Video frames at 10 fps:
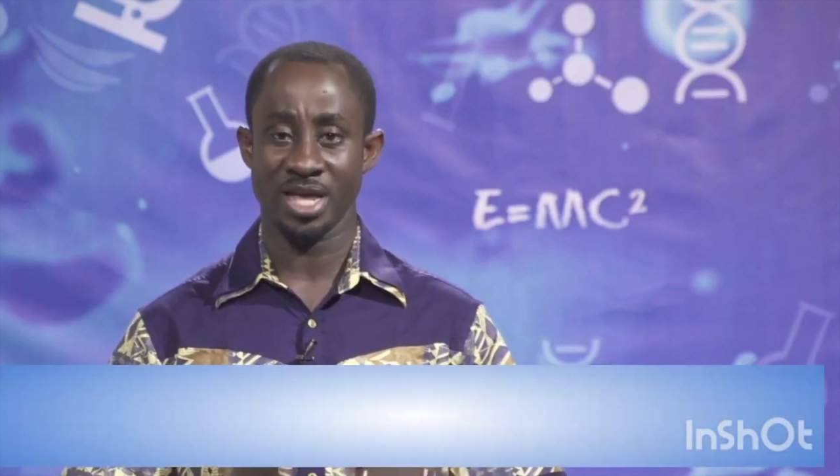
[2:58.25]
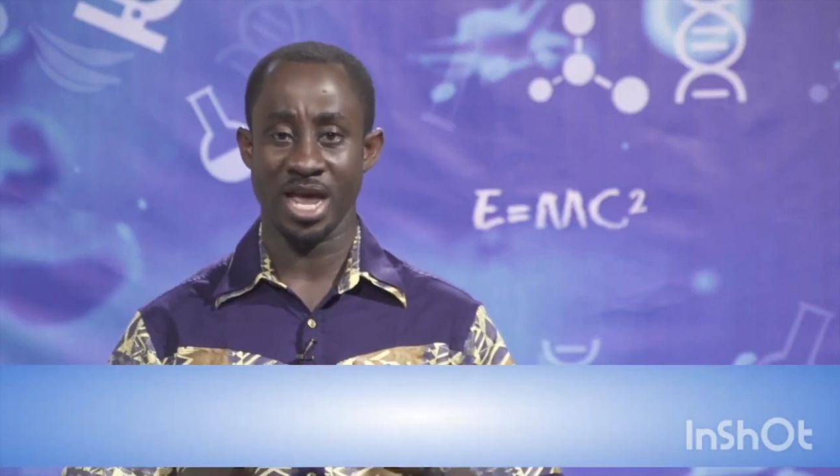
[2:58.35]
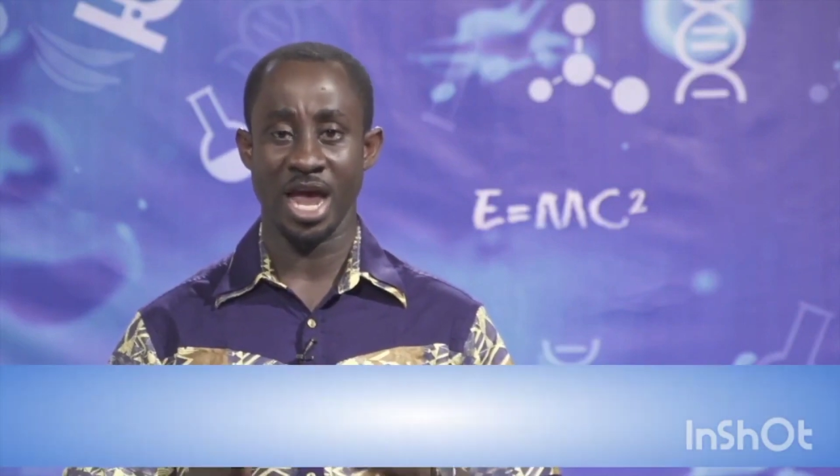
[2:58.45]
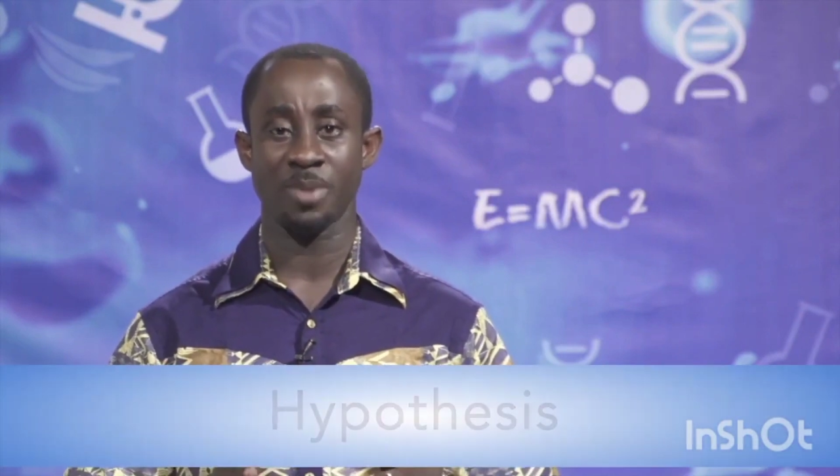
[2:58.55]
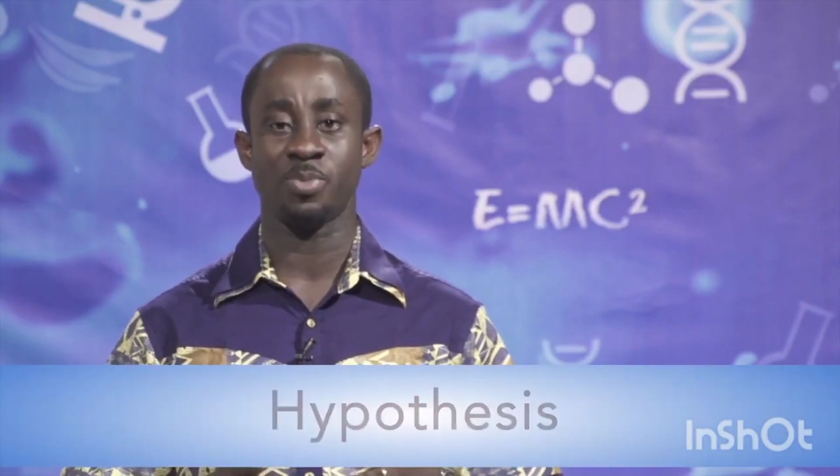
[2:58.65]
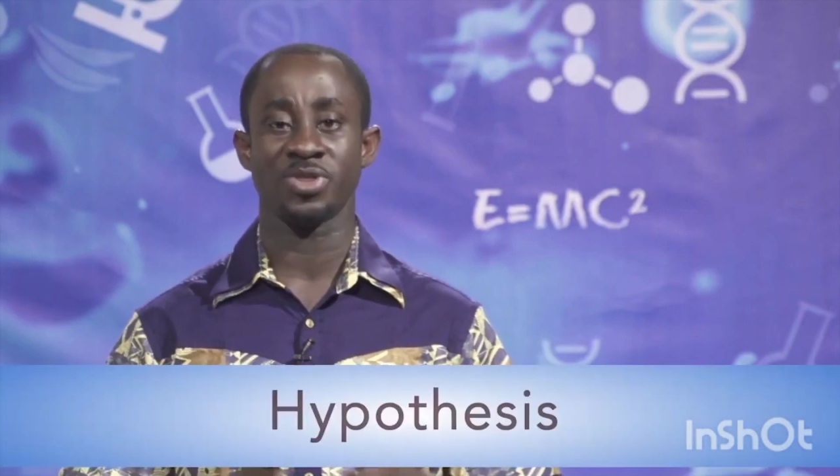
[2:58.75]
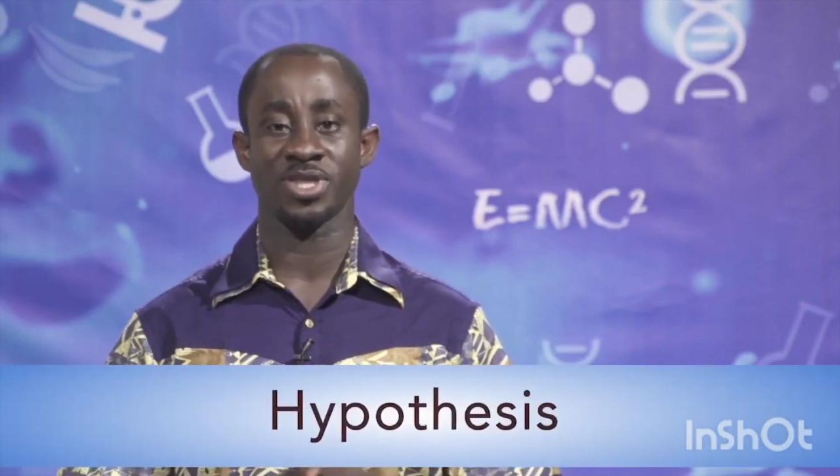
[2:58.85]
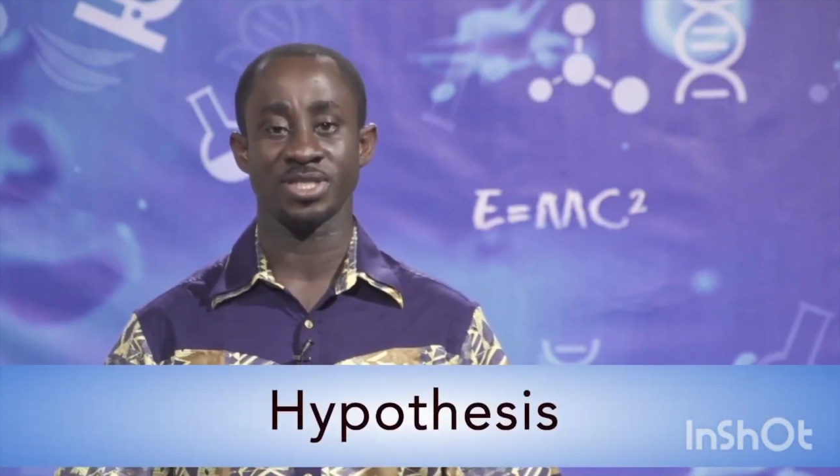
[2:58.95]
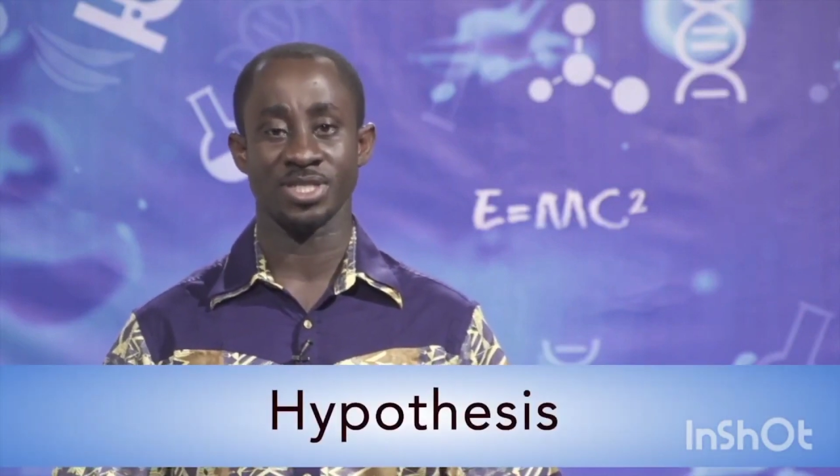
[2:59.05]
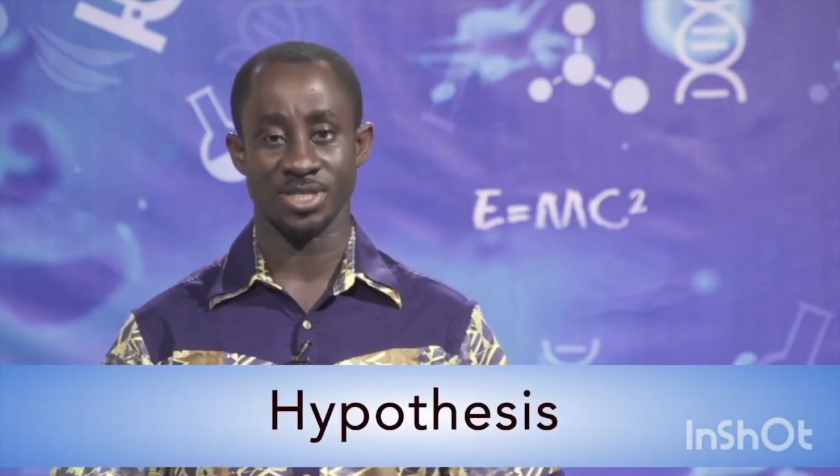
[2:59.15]
a
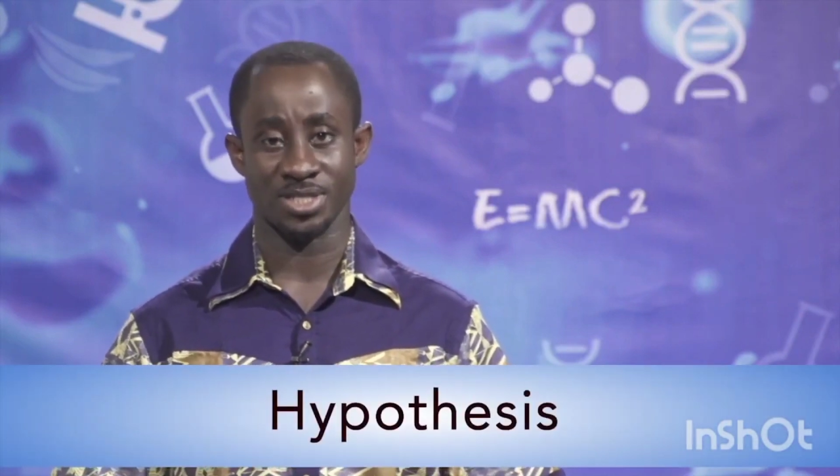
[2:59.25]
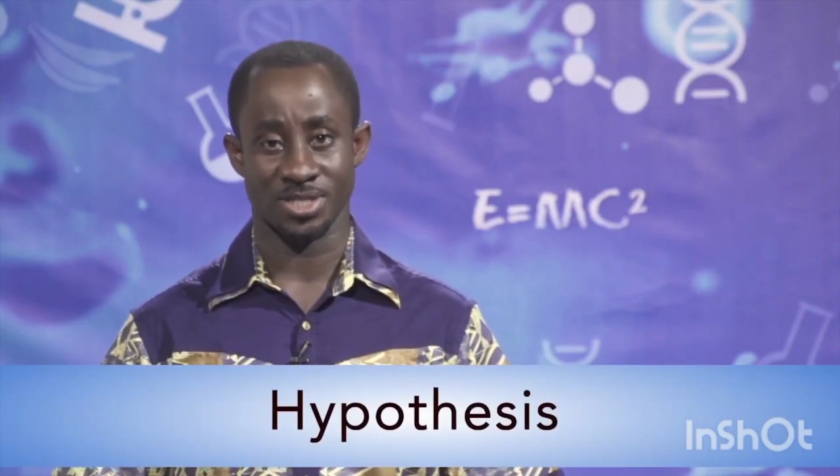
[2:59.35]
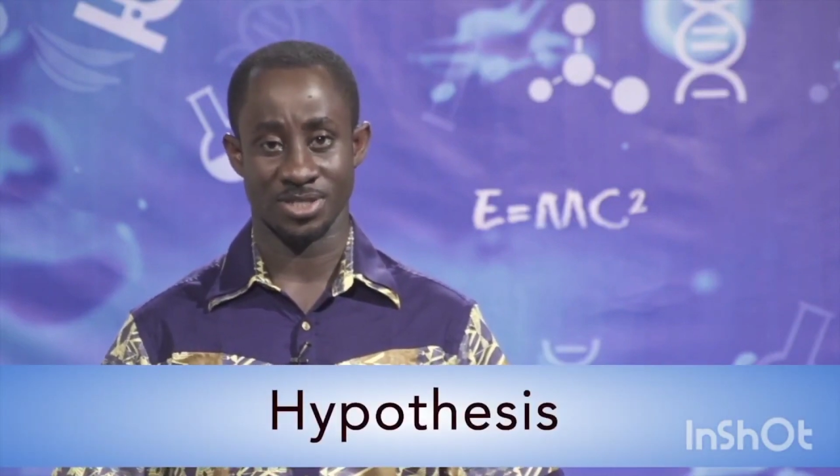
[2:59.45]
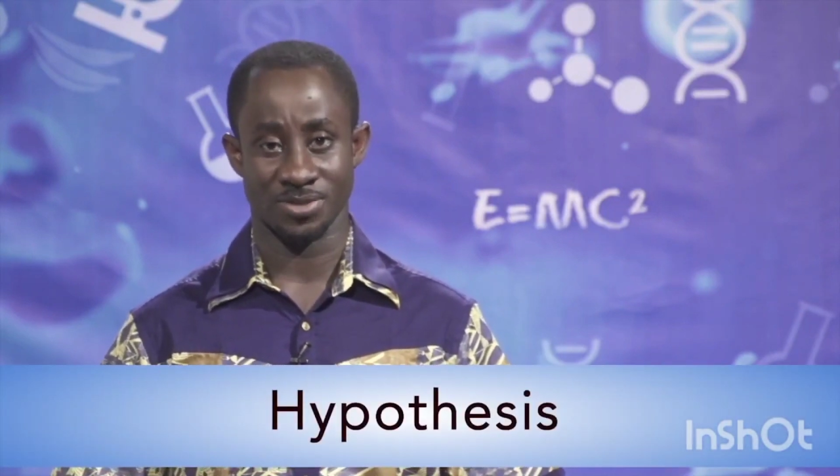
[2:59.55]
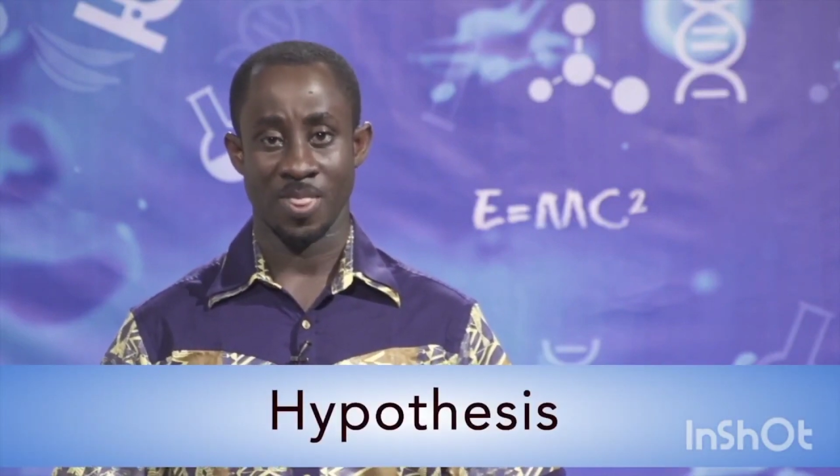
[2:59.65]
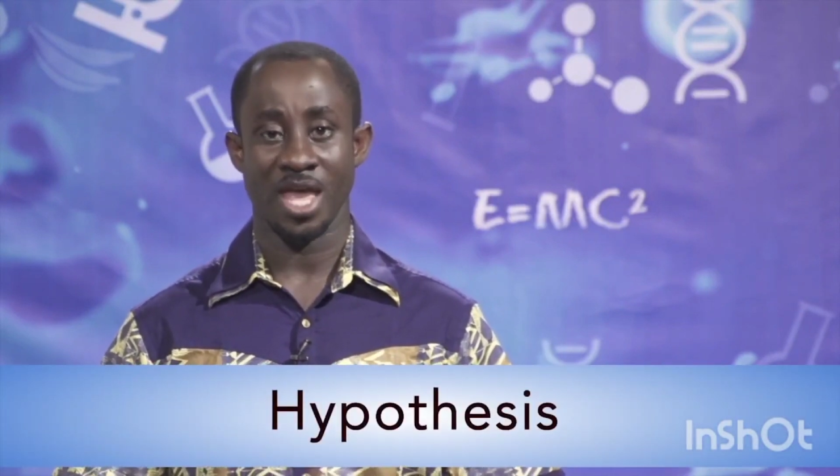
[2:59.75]
hypothesis.